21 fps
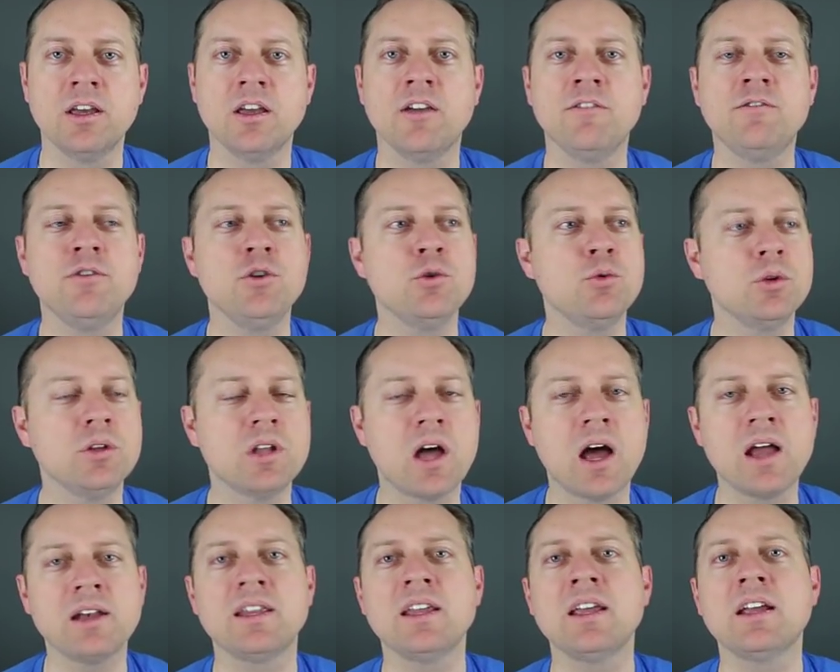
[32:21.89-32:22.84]
if you will
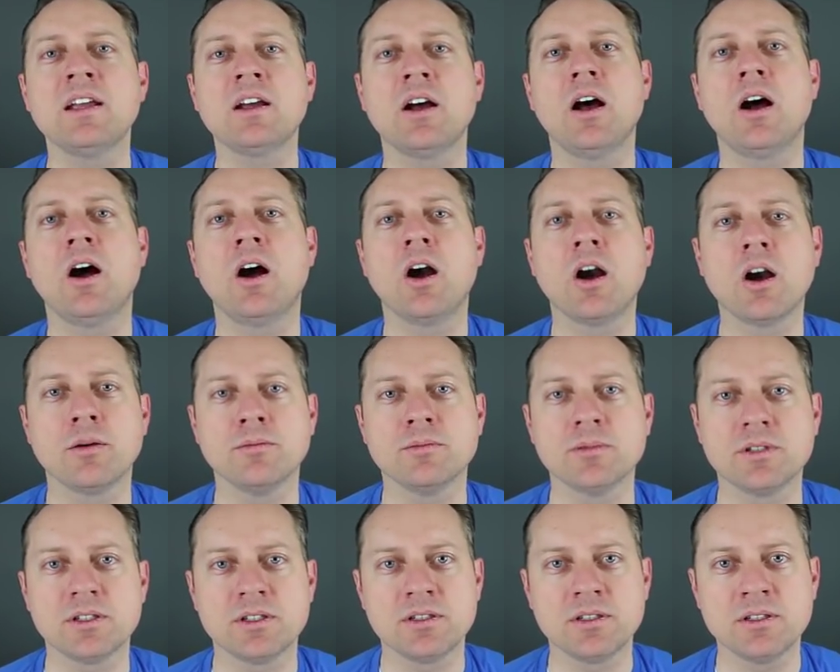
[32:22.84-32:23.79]
not take
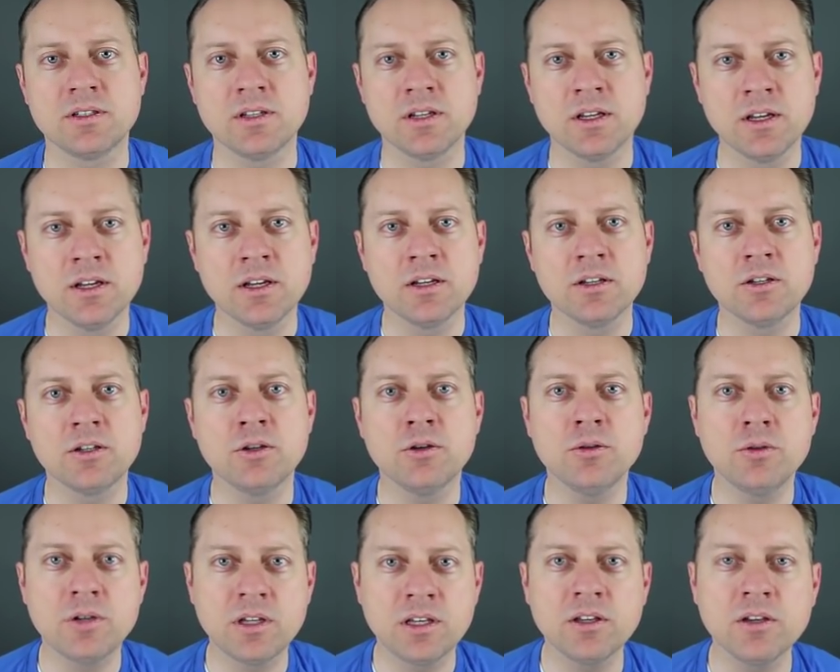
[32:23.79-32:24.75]
arms
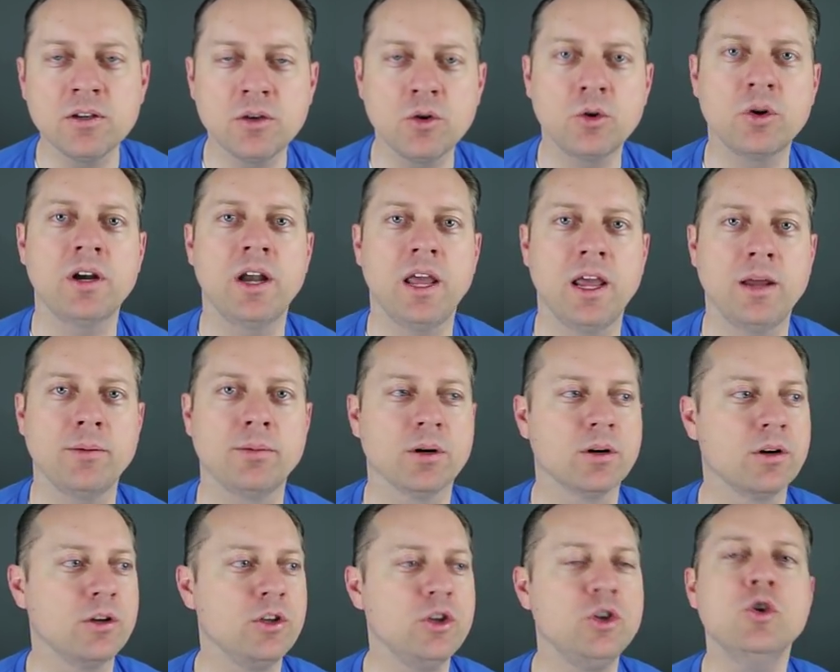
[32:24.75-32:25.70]
to kill your
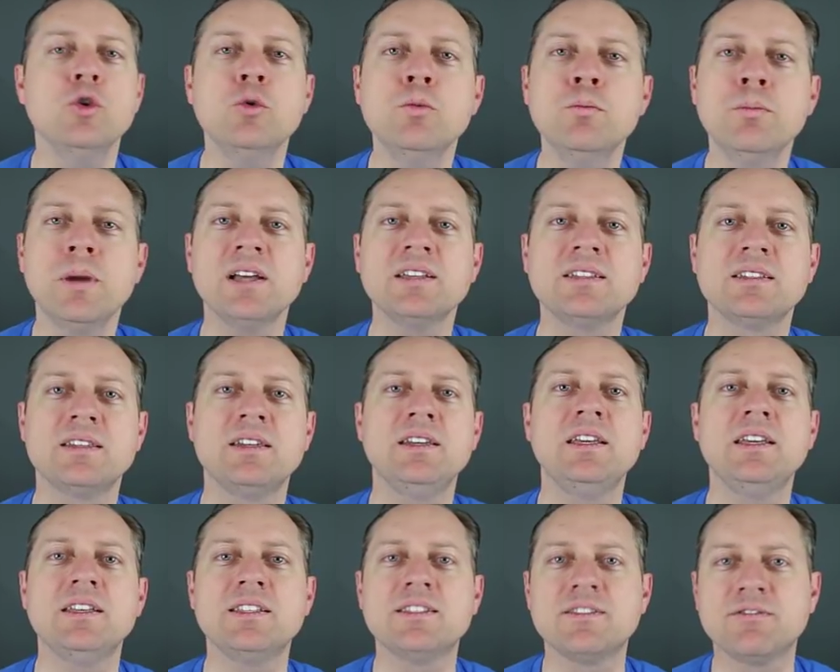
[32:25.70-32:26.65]
neighbor, you must
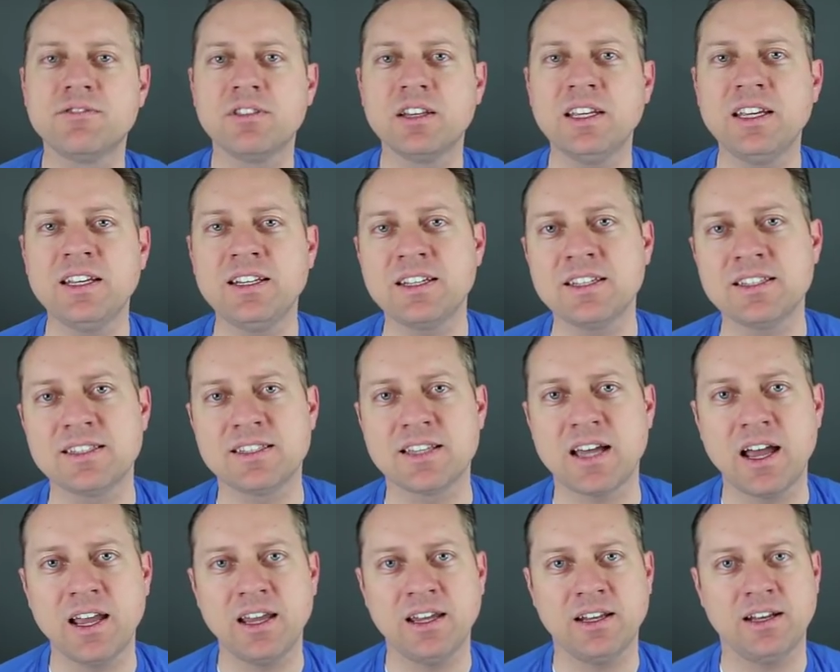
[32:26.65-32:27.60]
needs flee to
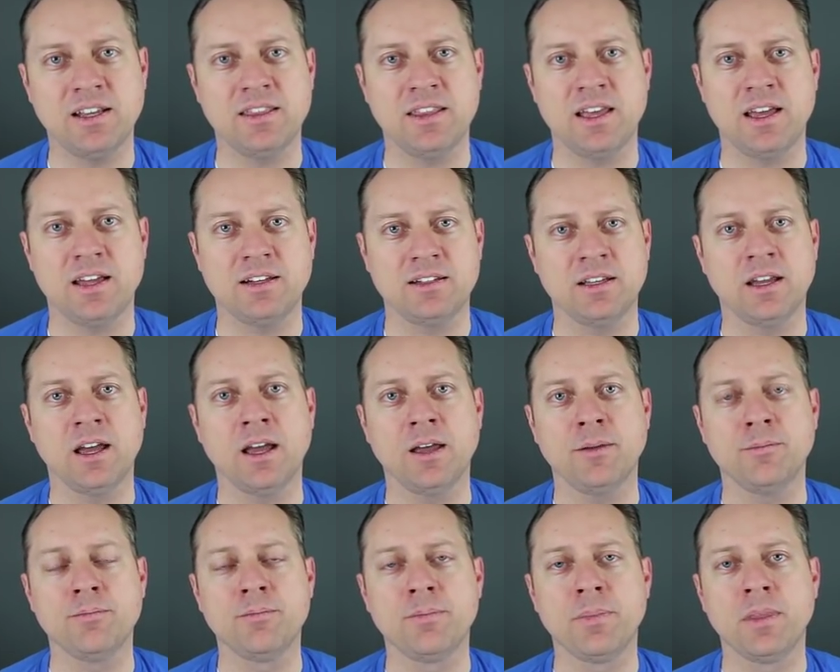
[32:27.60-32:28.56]
Zion at that
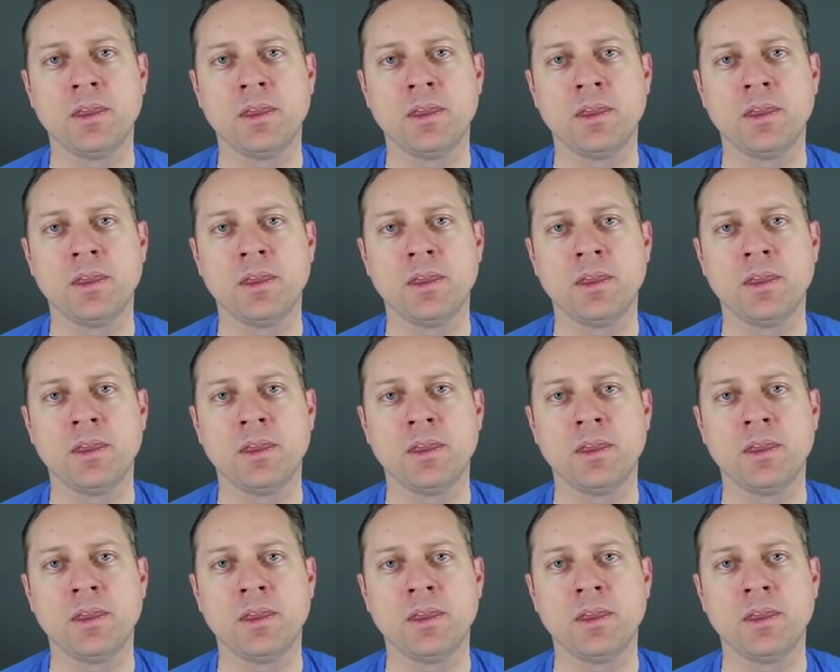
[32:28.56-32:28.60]
time,